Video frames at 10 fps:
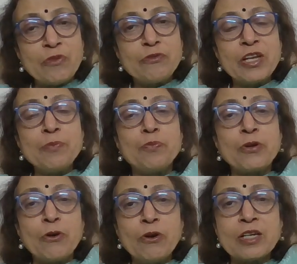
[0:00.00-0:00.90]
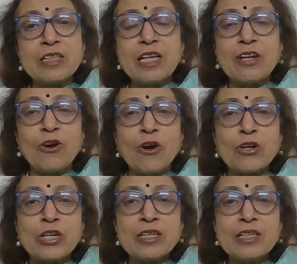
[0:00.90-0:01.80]
we broke the
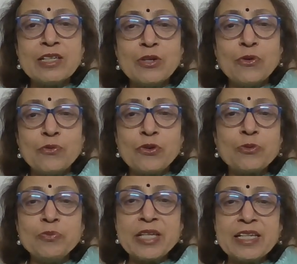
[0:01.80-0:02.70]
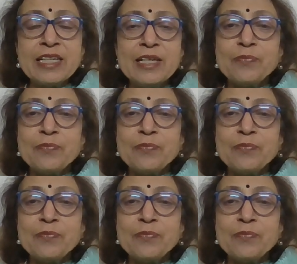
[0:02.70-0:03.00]
lock would mean